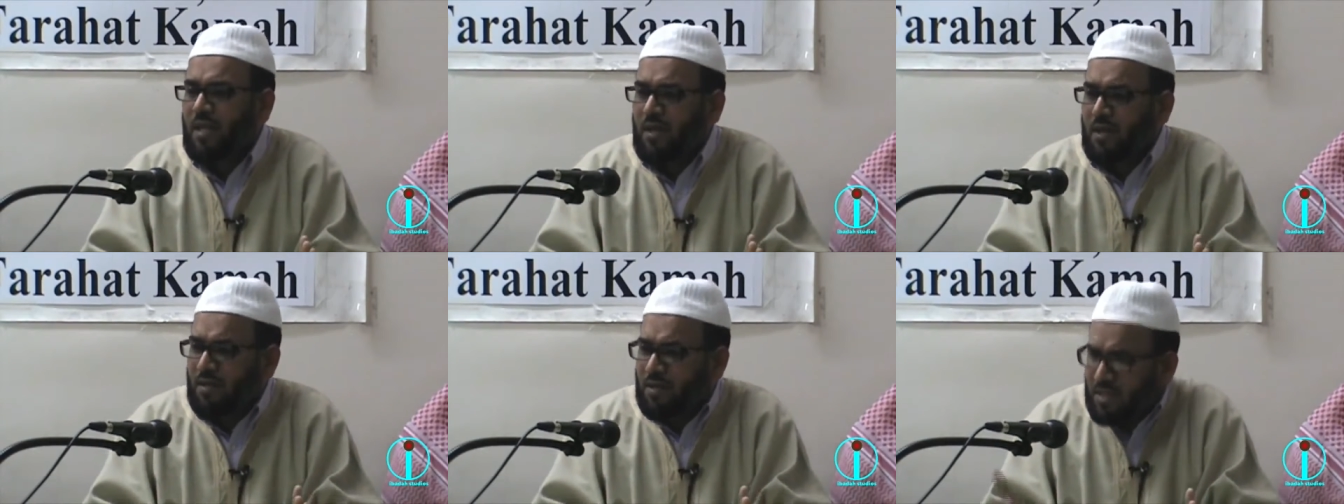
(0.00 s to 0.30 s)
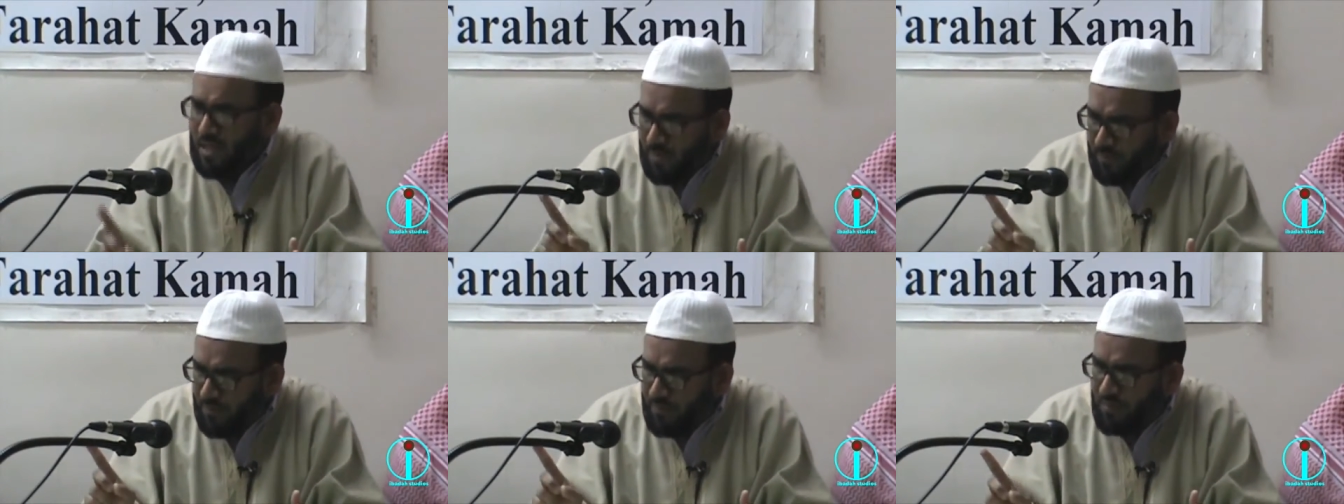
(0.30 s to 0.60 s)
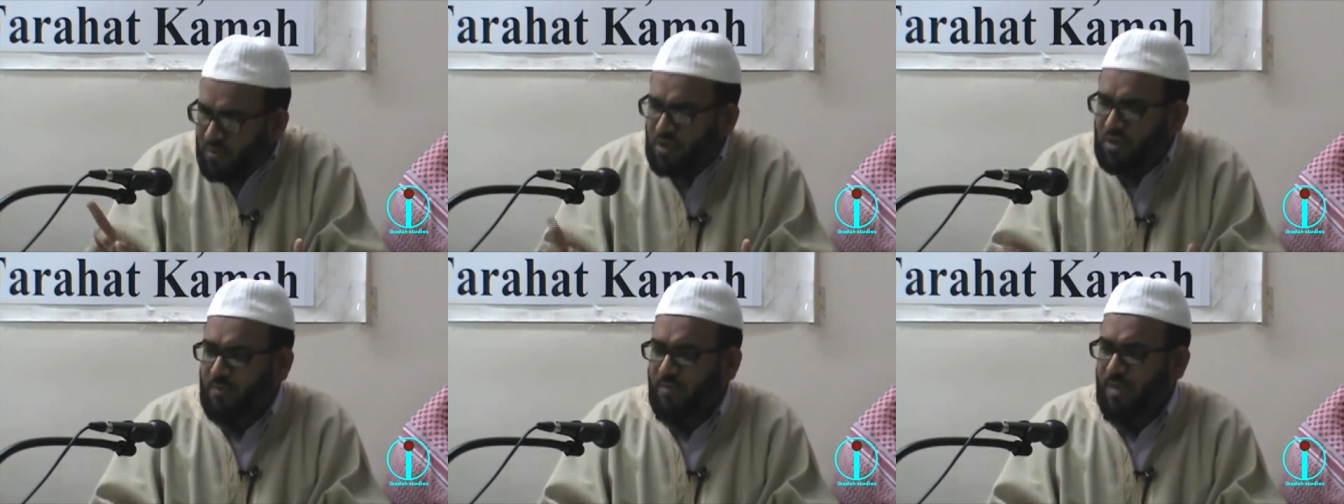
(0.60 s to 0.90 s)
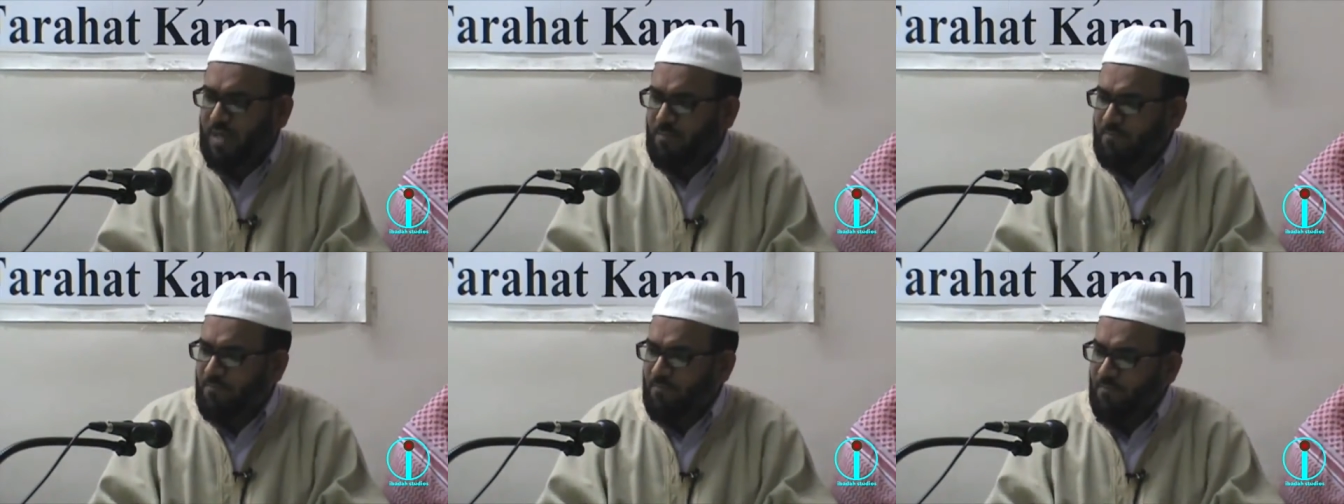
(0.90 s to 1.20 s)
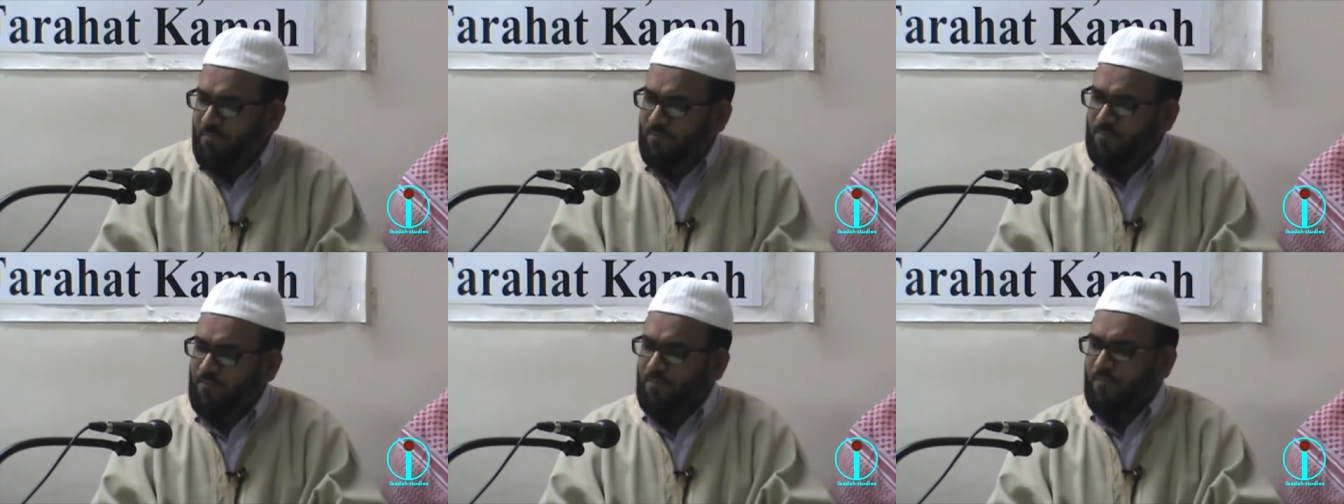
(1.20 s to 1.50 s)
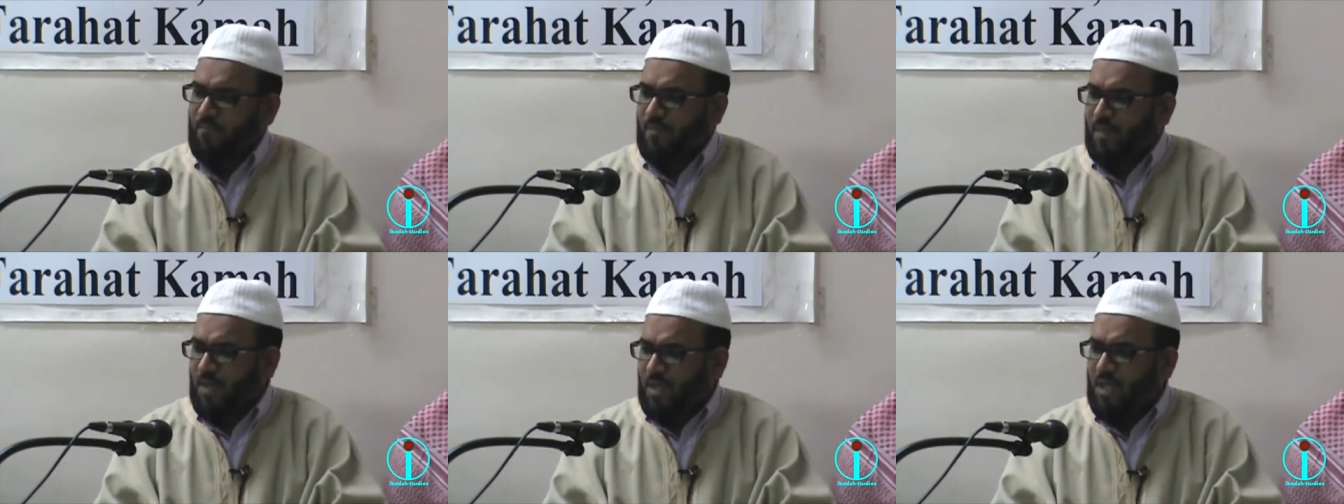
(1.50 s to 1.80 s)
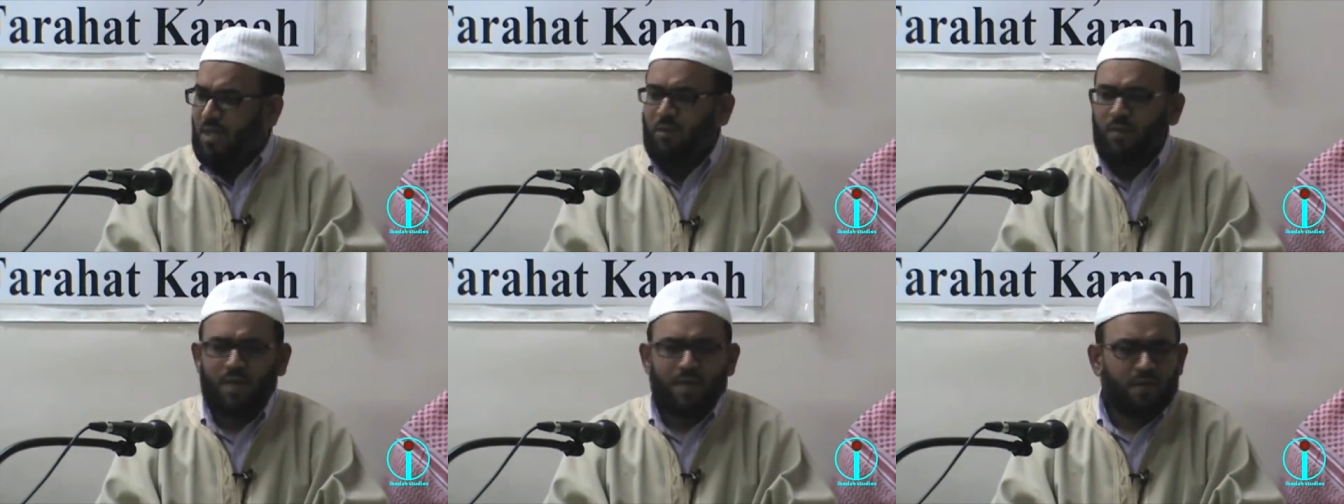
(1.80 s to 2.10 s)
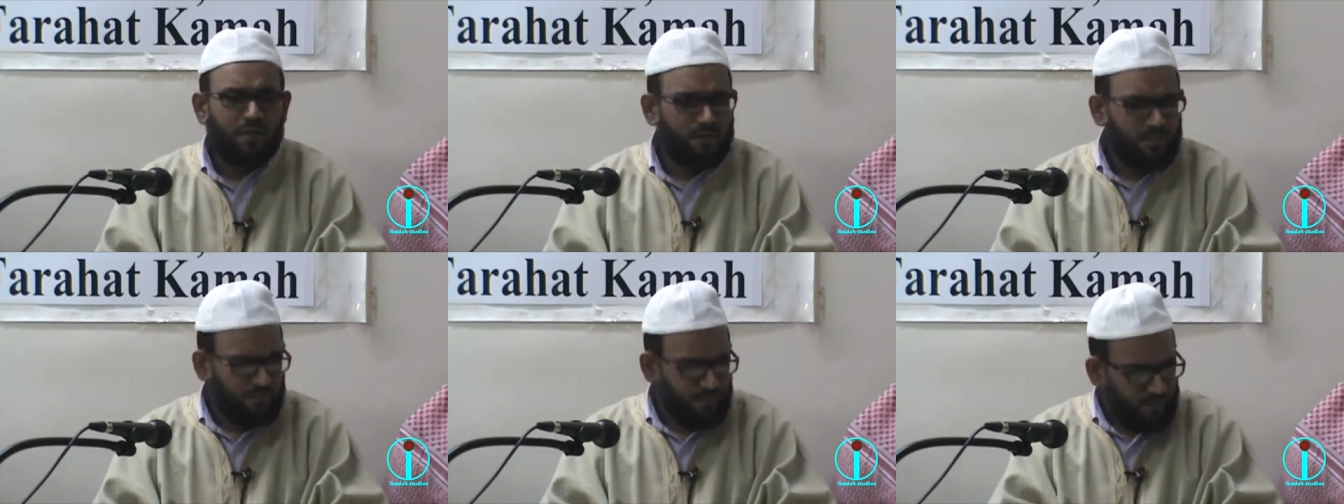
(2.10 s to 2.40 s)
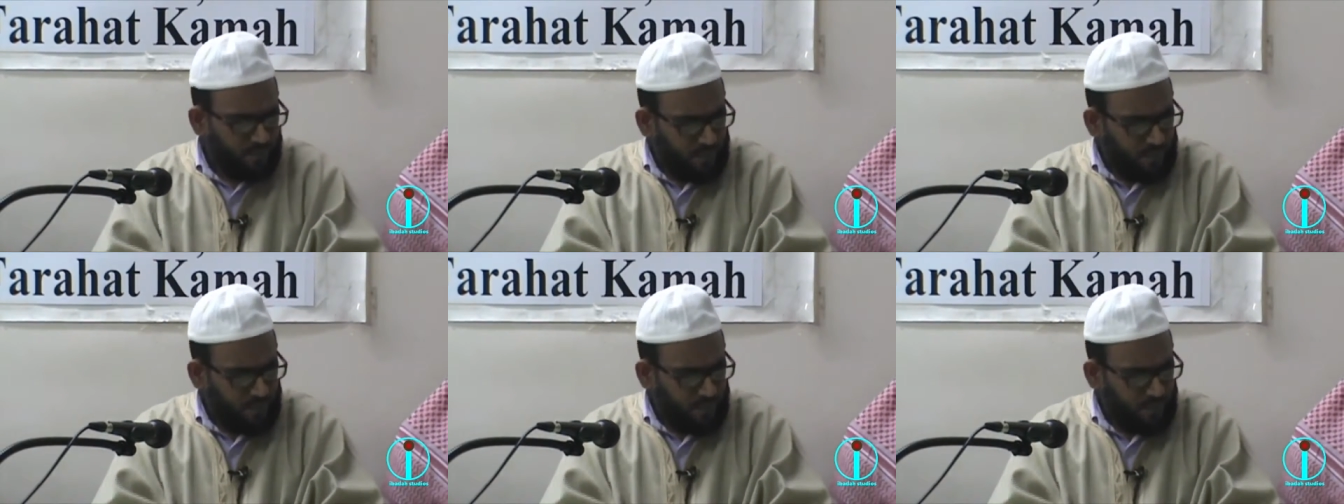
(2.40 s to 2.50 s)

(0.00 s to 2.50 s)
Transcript: On the top of the jilbab, they were